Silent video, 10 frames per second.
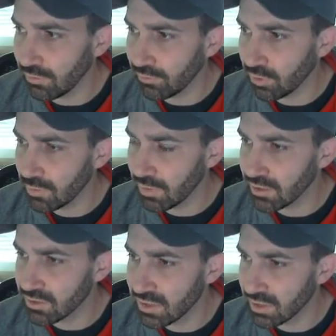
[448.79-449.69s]
40
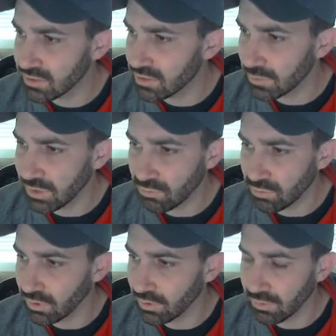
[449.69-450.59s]
meters tends to be
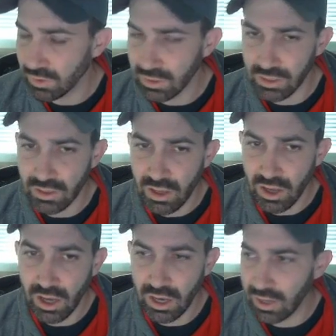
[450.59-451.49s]
really, really
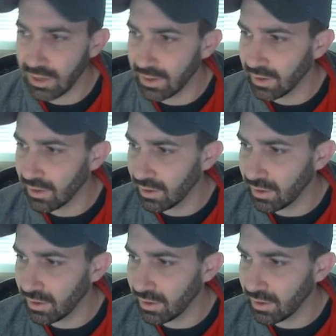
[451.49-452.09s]
hot and